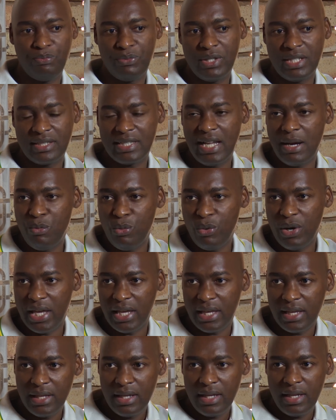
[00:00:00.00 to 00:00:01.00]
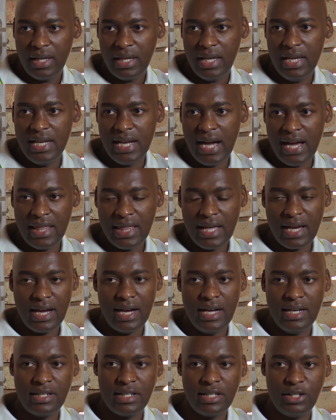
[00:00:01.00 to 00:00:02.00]
somewhere in other
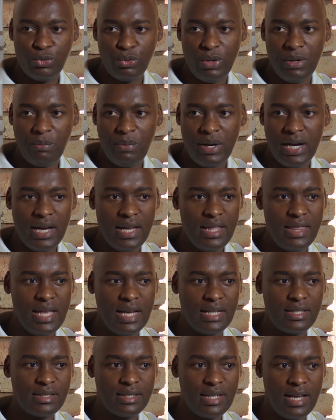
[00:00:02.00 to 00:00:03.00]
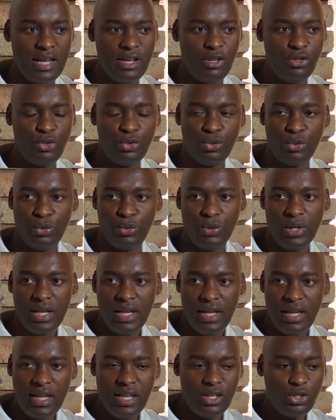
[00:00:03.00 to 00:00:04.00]
countries whereby they are trying to
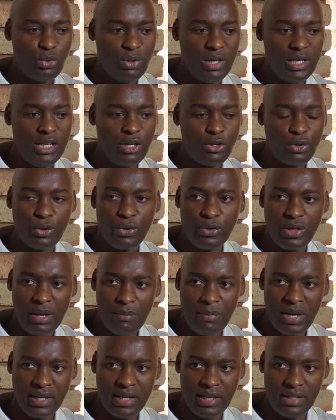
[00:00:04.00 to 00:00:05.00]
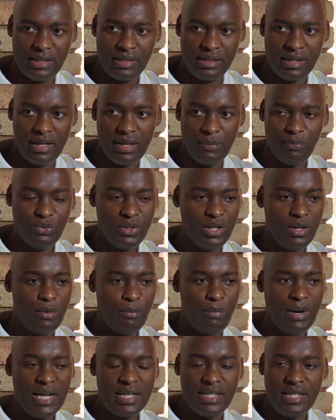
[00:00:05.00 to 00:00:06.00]
actually grow their market share.
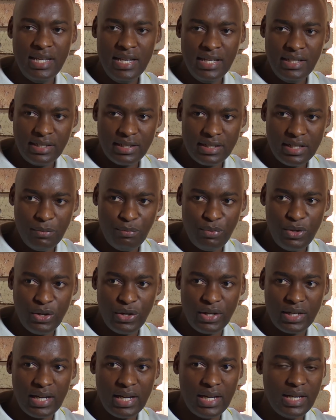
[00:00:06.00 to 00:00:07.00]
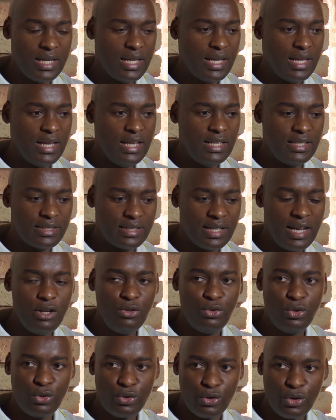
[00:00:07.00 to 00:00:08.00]
But IDRIP Yona is
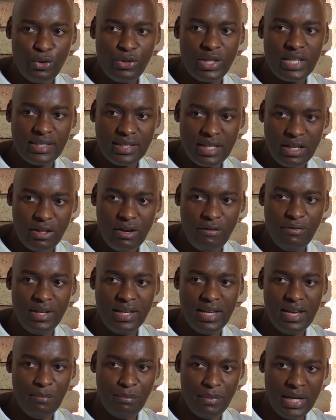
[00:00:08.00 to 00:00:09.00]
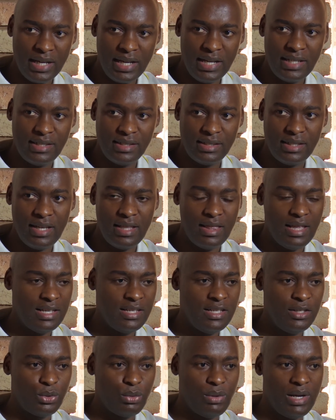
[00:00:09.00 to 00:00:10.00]
trying to grow the South African market share.
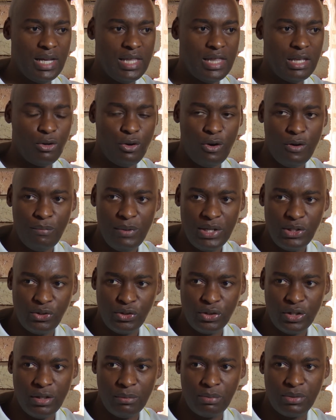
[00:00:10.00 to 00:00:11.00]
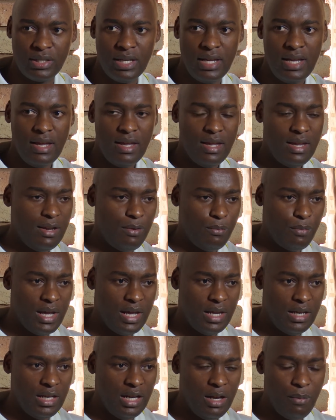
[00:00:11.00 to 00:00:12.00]
That is why they'll open shops in
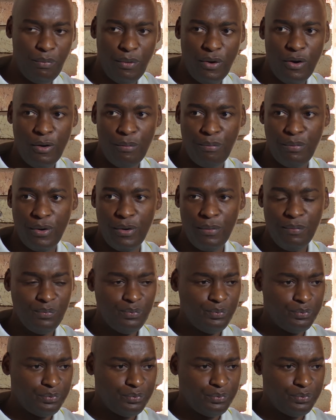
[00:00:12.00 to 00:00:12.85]
Limpopo,